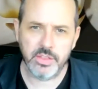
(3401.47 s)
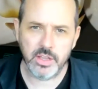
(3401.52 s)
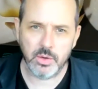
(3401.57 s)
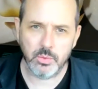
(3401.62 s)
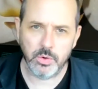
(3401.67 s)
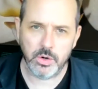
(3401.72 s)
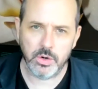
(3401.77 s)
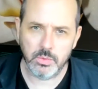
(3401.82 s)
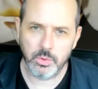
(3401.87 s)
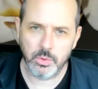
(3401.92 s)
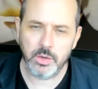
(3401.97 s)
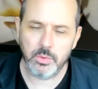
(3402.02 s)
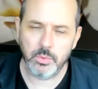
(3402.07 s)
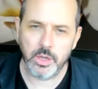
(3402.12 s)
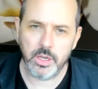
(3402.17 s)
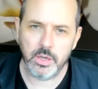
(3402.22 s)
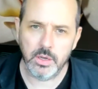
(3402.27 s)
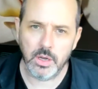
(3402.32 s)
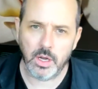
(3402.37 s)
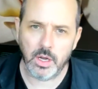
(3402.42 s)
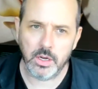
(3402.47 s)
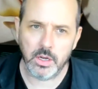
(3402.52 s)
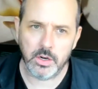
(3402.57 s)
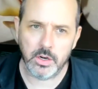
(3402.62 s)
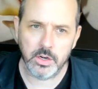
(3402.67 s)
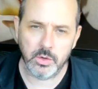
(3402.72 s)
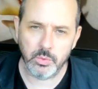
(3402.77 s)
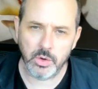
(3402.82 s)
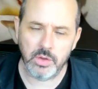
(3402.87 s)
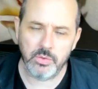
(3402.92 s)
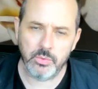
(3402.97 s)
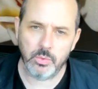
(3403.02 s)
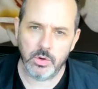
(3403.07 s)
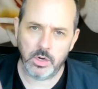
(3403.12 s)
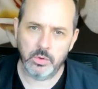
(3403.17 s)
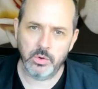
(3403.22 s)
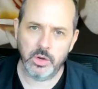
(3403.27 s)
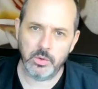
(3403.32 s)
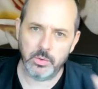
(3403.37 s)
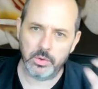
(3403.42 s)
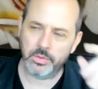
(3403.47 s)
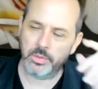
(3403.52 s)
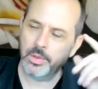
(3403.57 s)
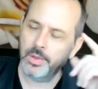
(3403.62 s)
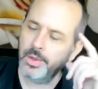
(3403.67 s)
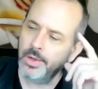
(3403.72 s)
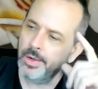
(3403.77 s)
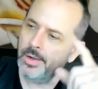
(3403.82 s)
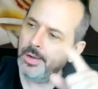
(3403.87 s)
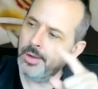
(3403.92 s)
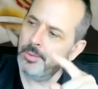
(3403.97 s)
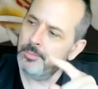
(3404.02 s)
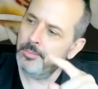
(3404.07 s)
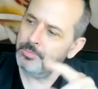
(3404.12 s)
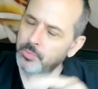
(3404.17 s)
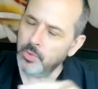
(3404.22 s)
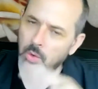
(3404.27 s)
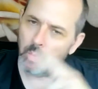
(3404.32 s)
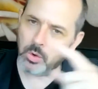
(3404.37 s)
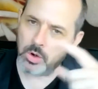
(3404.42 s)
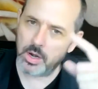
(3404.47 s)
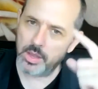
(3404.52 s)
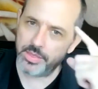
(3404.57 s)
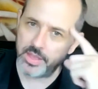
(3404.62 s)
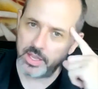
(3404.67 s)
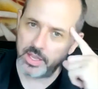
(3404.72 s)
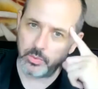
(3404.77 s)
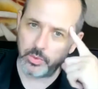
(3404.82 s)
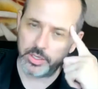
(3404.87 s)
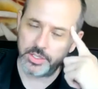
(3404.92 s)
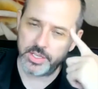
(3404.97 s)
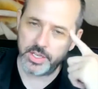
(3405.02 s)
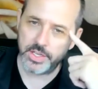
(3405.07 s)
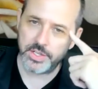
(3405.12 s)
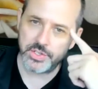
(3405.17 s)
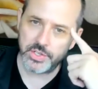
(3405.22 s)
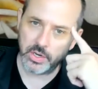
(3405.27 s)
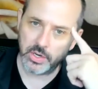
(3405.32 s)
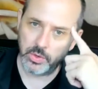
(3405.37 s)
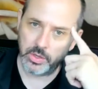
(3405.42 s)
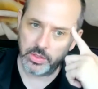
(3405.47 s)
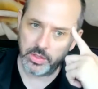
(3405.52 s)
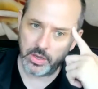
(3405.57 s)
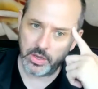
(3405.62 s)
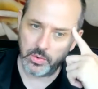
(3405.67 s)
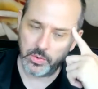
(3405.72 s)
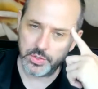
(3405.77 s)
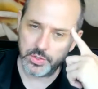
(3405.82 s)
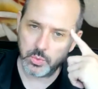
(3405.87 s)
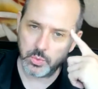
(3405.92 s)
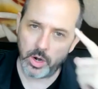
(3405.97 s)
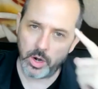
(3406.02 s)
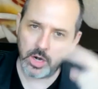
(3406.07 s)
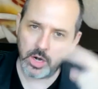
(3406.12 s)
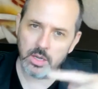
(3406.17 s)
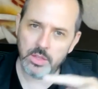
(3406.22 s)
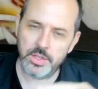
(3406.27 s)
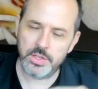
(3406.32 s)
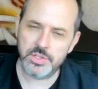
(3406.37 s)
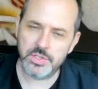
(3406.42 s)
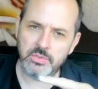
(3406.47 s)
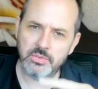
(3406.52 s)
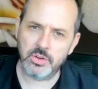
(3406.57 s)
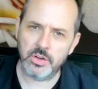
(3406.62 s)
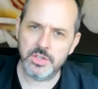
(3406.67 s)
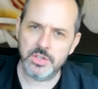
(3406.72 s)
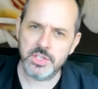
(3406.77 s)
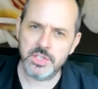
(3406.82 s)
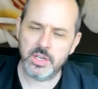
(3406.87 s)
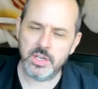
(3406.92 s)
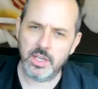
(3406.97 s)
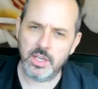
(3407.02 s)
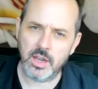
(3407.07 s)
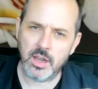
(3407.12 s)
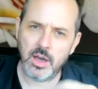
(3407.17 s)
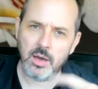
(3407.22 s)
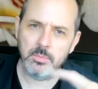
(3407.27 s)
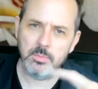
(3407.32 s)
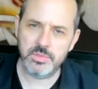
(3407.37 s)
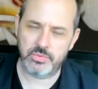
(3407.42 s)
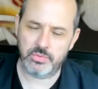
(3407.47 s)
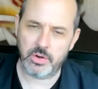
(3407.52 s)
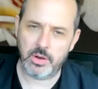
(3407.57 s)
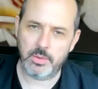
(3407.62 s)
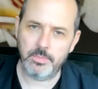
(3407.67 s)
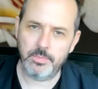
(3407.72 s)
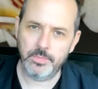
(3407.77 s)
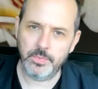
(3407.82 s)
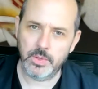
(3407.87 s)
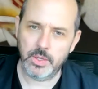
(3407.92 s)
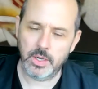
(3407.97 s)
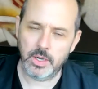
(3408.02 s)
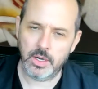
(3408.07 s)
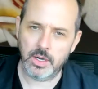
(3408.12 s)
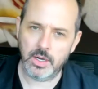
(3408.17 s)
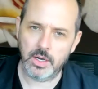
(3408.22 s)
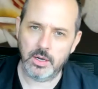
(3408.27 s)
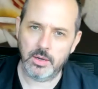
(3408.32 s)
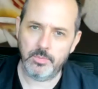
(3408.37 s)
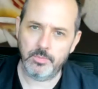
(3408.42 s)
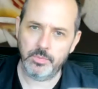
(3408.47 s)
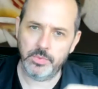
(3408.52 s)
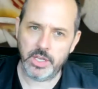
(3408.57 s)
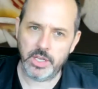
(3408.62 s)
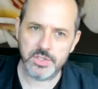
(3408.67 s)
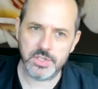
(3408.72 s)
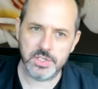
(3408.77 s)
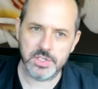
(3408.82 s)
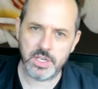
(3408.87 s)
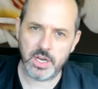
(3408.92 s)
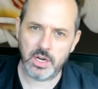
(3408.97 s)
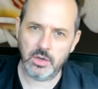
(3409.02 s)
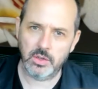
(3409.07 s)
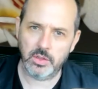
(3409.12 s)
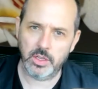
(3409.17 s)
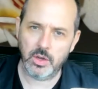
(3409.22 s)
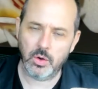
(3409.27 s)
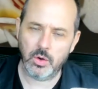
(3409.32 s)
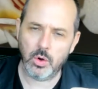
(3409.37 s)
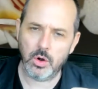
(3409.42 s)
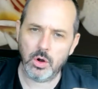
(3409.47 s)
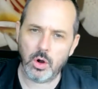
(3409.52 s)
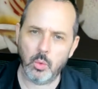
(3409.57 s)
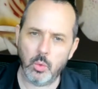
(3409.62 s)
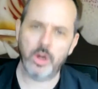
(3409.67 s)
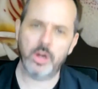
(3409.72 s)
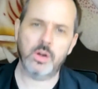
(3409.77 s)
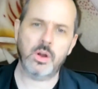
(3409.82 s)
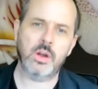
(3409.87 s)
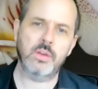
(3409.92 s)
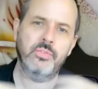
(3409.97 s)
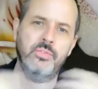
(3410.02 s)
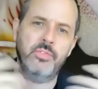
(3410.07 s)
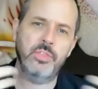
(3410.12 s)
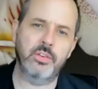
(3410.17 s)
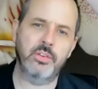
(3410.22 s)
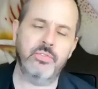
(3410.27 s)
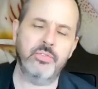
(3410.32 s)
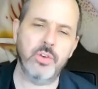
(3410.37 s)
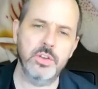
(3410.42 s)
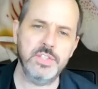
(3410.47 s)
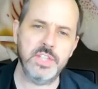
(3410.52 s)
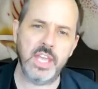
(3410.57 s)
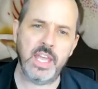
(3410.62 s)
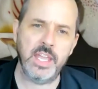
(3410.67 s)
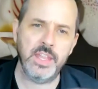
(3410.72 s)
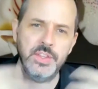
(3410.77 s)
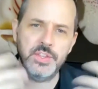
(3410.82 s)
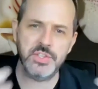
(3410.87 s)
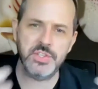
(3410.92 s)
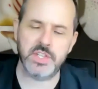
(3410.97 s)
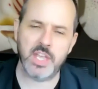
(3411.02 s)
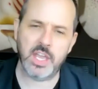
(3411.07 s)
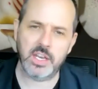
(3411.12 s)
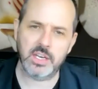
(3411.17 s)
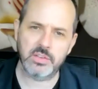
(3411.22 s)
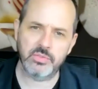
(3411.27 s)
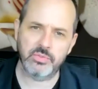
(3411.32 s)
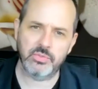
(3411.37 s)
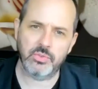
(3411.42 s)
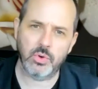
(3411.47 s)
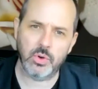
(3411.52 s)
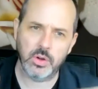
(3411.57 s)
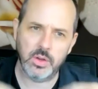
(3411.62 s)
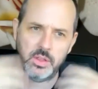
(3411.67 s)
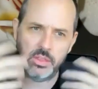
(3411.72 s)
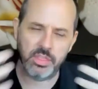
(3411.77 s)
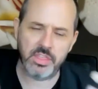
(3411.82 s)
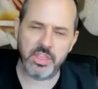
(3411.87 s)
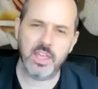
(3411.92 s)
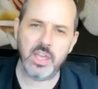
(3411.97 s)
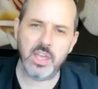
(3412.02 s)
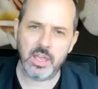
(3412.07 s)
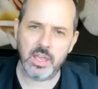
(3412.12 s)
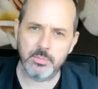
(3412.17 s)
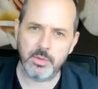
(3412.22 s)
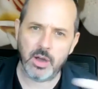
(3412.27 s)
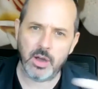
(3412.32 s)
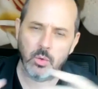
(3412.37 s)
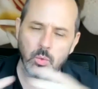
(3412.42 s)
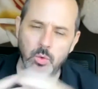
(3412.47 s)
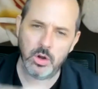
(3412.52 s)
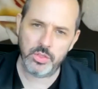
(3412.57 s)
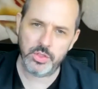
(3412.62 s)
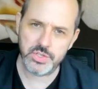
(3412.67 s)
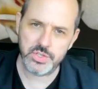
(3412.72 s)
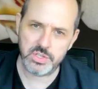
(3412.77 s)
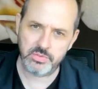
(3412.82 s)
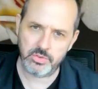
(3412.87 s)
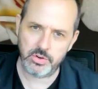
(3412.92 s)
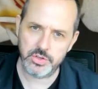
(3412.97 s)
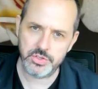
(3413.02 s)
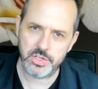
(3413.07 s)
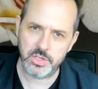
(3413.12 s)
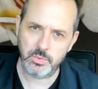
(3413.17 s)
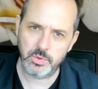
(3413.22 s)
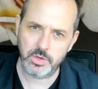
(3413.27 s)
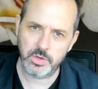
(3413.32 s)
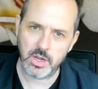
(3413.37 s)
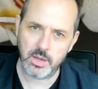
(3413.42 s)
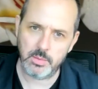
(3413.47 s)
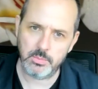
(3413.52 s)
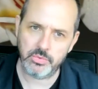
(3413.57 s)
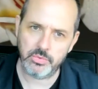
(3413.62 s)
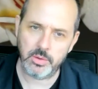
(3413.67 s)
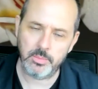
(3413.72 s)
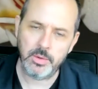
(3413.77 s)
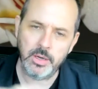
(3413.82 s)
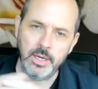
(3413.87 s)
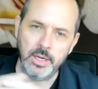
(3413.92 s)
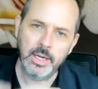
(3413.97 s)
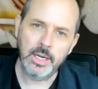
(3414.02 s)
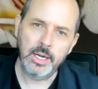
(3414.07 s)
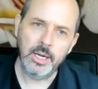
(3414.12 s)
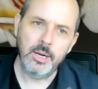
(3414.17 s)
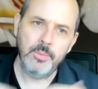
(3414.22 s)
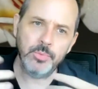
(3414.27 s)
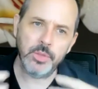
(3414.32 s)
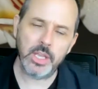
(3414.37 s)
I think we agree with. Where I think we disagree, though, is where this diversity comes from. Necessarily, or where the first instinct for thinking about where this diversity would come from.